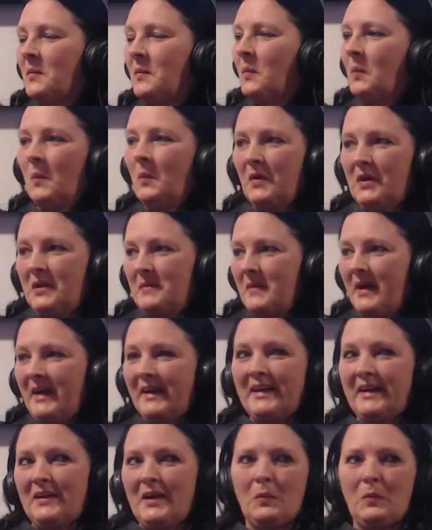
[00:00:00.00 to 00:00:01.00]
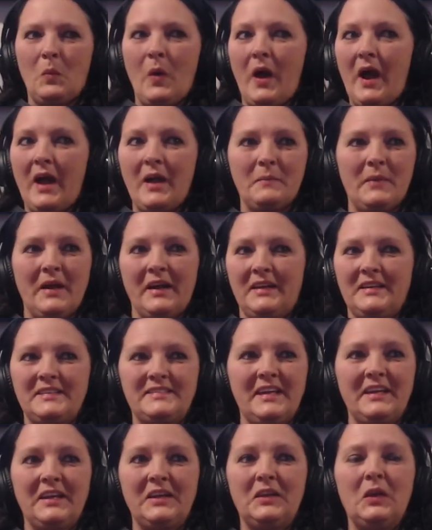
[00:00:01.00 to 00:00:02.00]
what am I gonna? Uh, why am I gonna
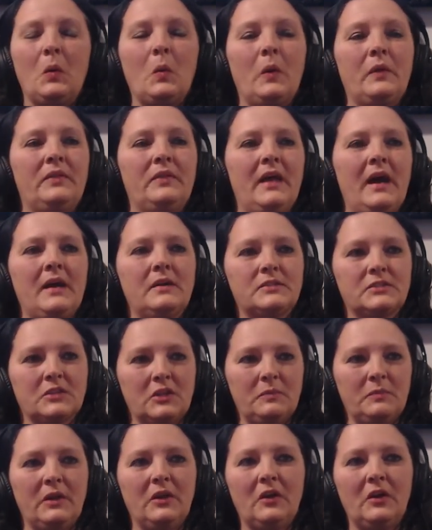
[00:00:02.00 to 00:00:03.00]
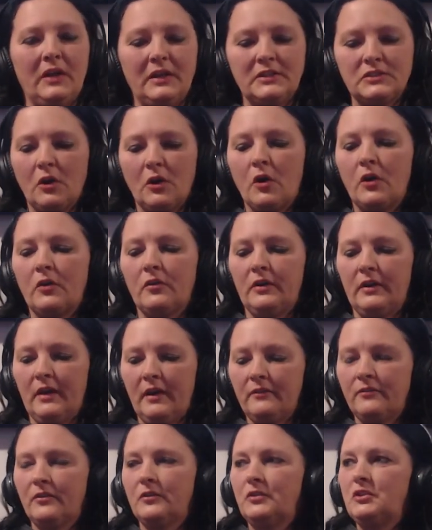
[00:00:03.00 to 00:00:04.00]
take? You know, that's gonna be. It's hard
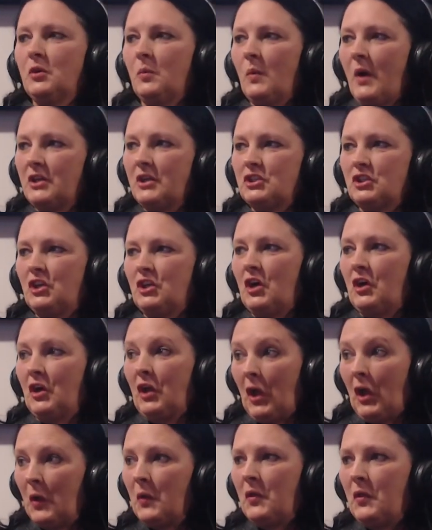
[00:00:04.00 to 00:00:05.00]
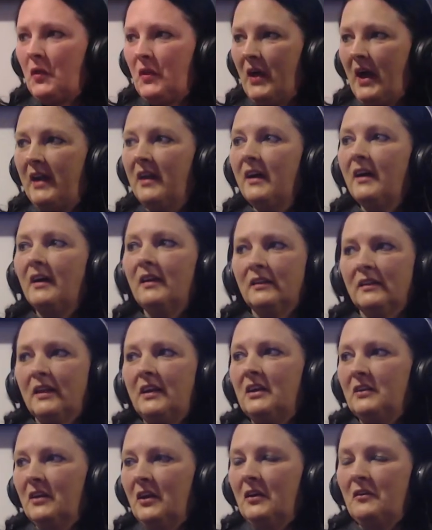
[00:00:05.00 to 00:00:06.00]
enough to watch your daughter go through that,
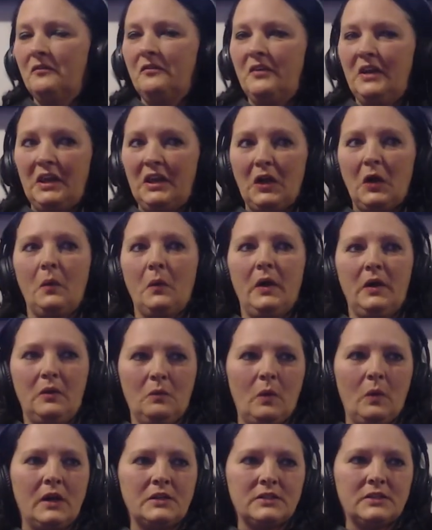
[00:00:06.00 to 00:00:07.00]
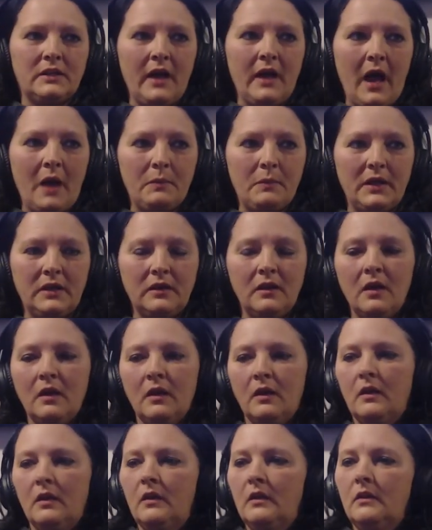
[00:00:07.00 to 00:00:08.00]
let alone video it and watch it happen.
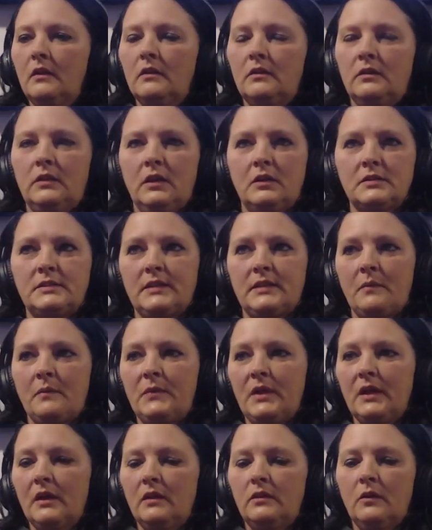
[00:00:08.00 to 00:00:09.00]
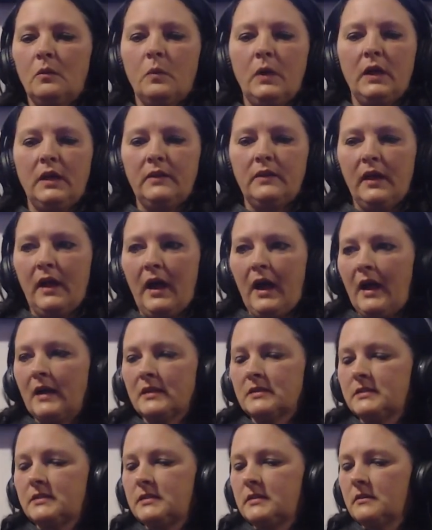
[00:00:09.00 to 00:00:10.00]
There's something in the way they
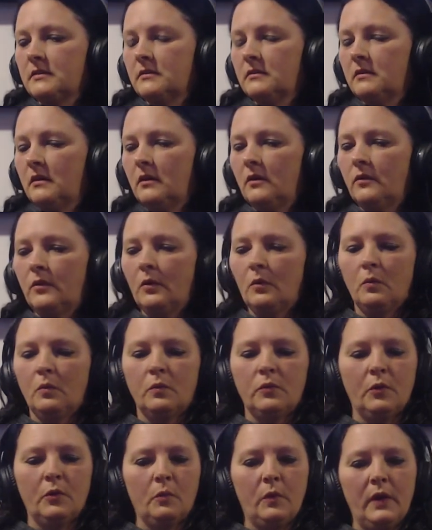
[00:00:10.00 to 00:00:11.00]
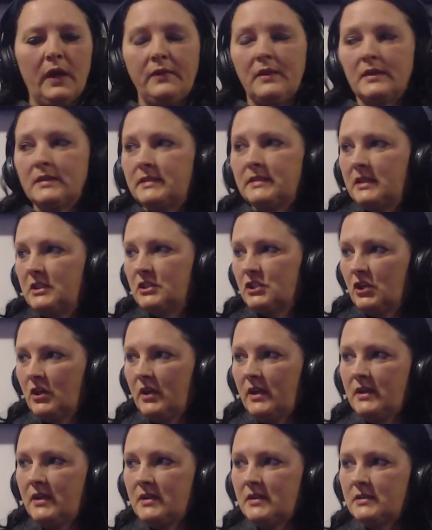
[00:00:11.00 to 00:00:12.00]
act or the the way the seizure
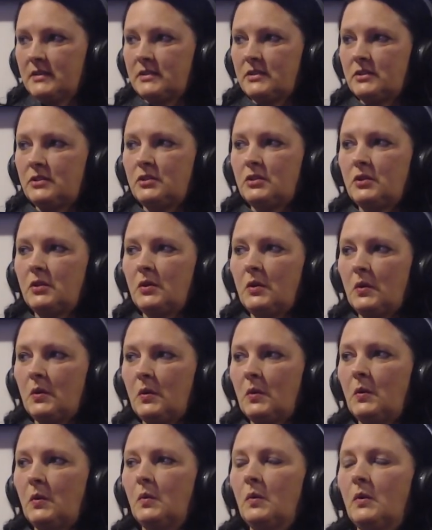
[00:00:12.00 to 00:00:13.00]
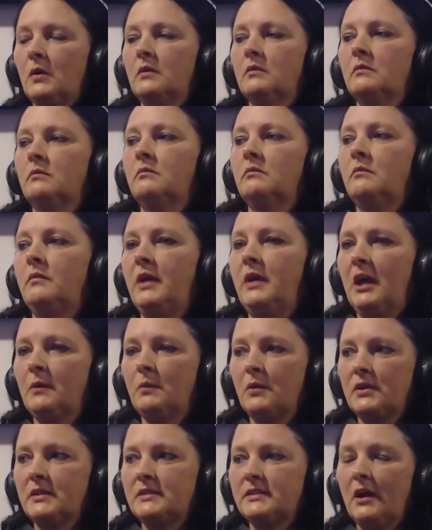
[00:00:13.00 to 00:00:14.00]
is to be
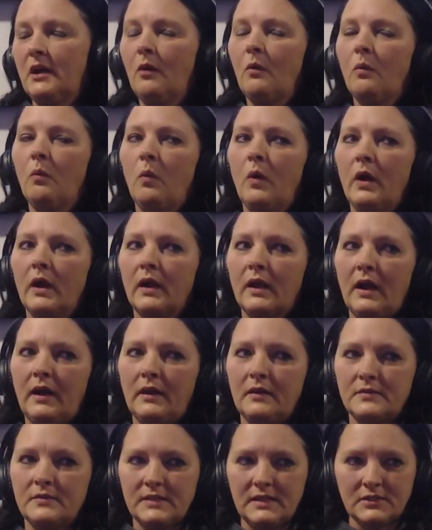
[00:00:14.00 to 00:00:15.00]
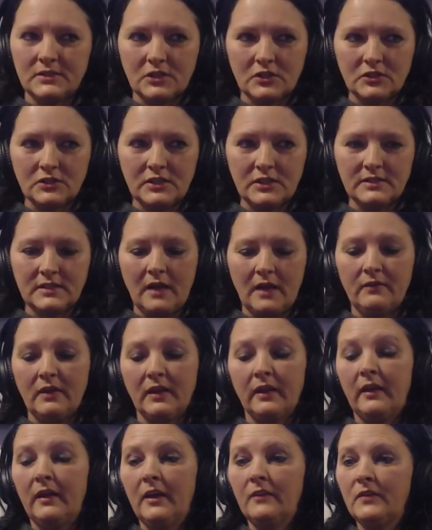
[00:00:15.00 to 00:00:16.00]
able to tell what kind of seizure she's
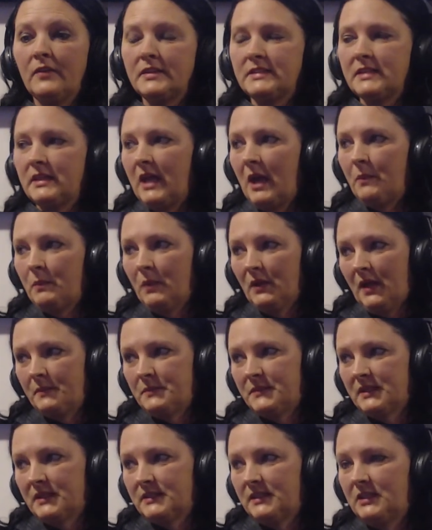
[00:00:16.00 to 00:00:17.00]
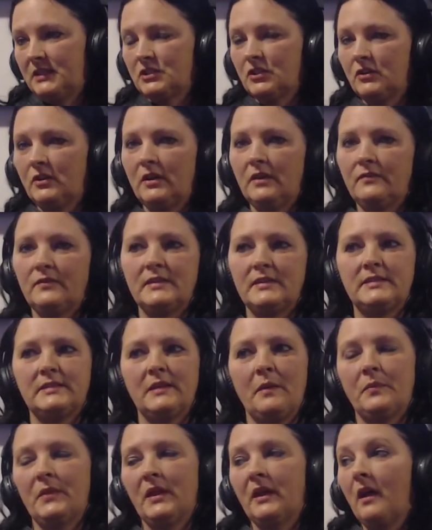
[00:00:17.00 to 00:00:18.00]
having, if it's an epileptic seizure, if it's
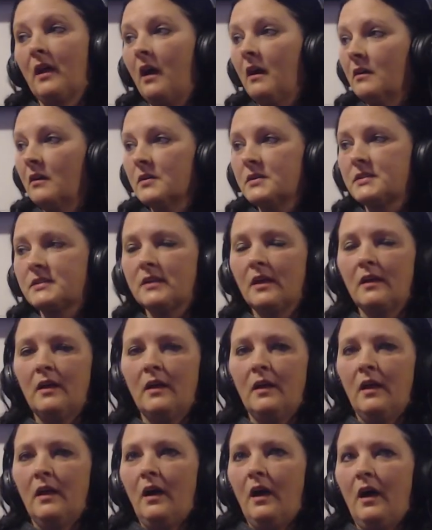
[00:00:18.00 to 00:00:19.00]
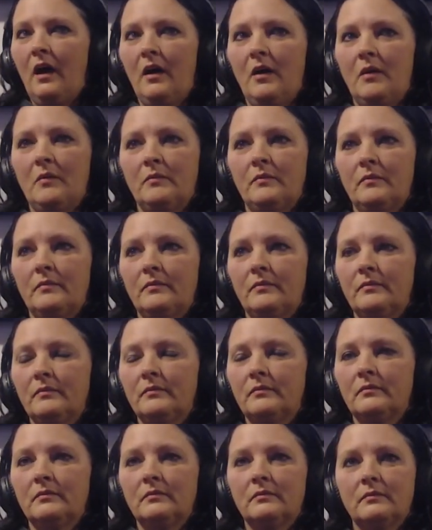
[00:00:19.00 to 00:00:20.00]
something else. Um,
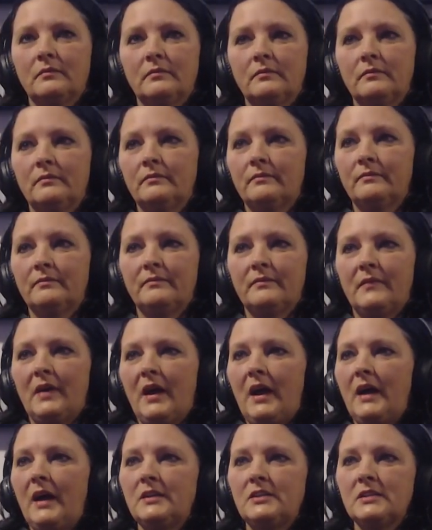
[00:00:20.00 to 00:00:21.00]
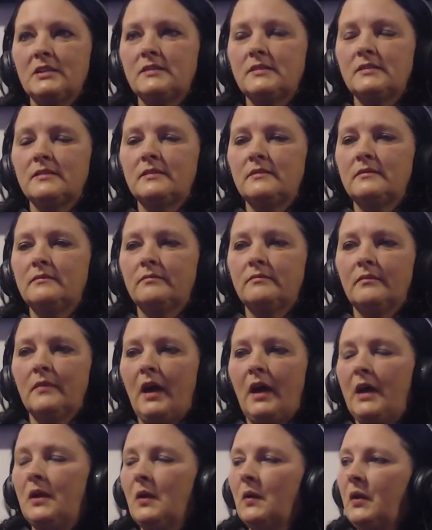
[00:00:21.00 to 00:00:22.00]
I just,
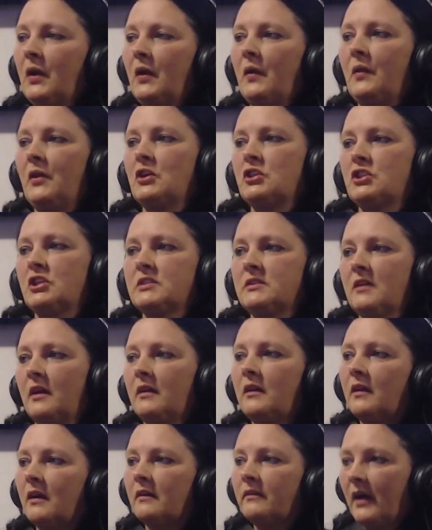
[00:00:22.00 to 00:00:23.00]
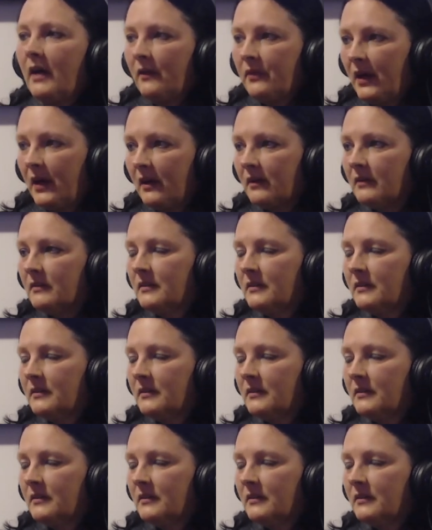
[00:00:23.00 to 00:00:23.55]
I don't know. There's just not enough out there.